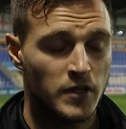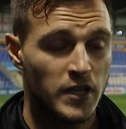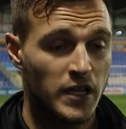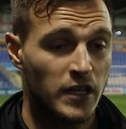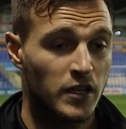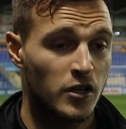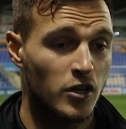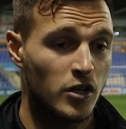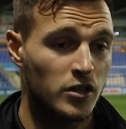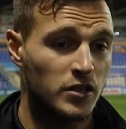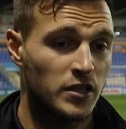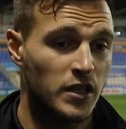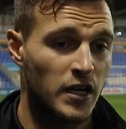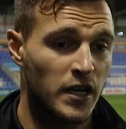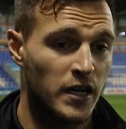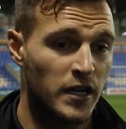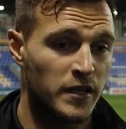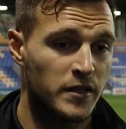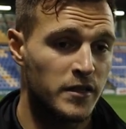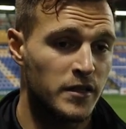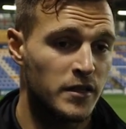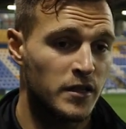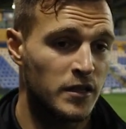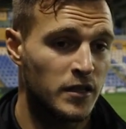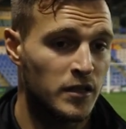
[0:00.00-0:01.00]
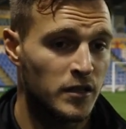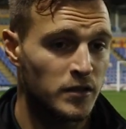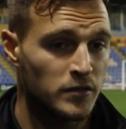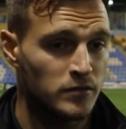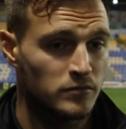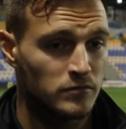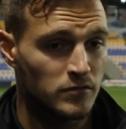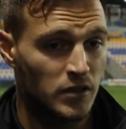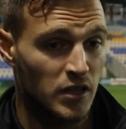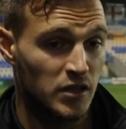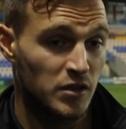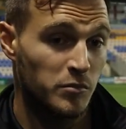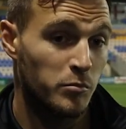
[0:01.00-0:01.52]
thank God that I uh,
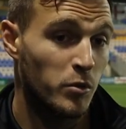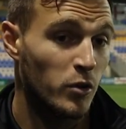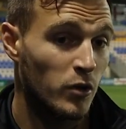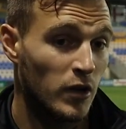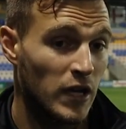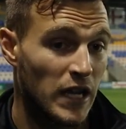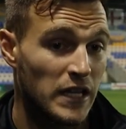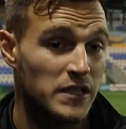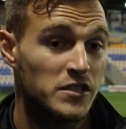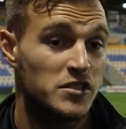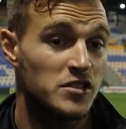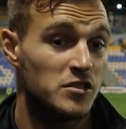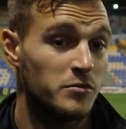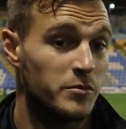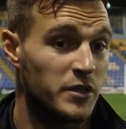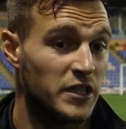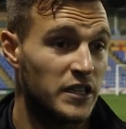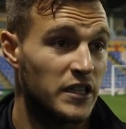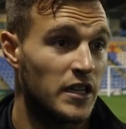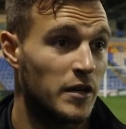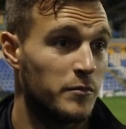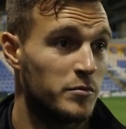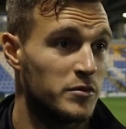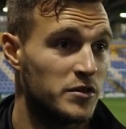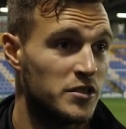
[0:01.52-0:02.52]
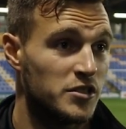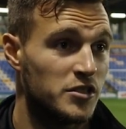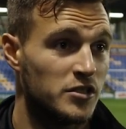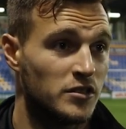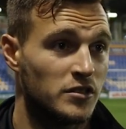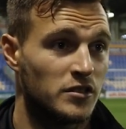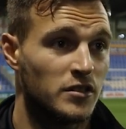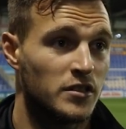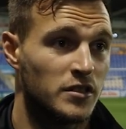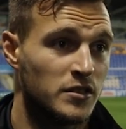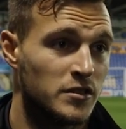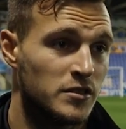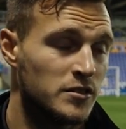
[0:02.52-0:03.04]
that the ball lands to me in that
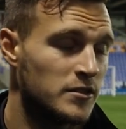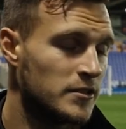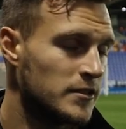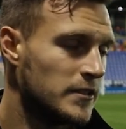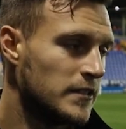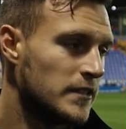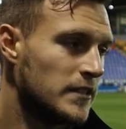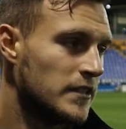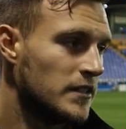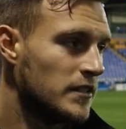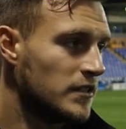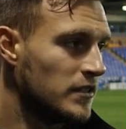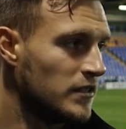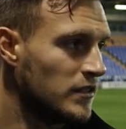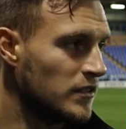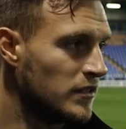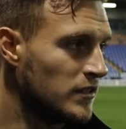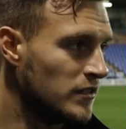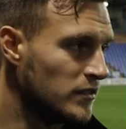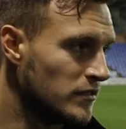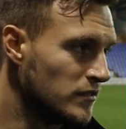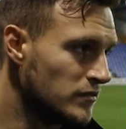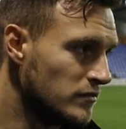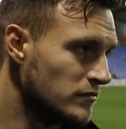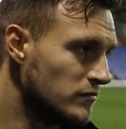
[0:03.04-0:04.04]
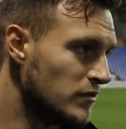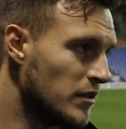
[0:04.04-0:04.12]
position because it,